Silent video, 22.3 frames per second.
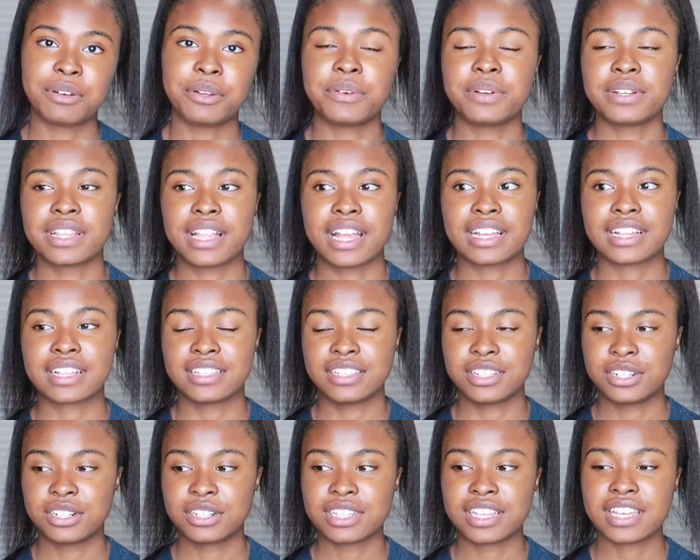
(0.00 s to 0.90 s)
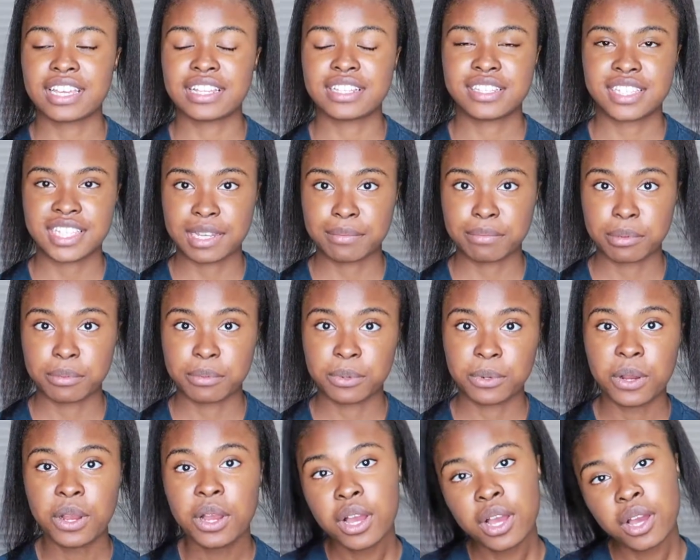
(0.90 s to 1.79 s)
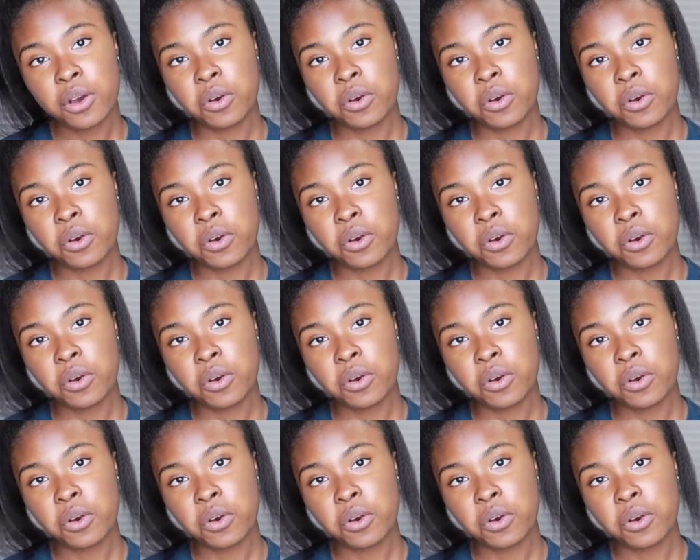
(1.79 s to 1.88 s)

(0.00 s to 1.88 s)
We were like literally inseparable.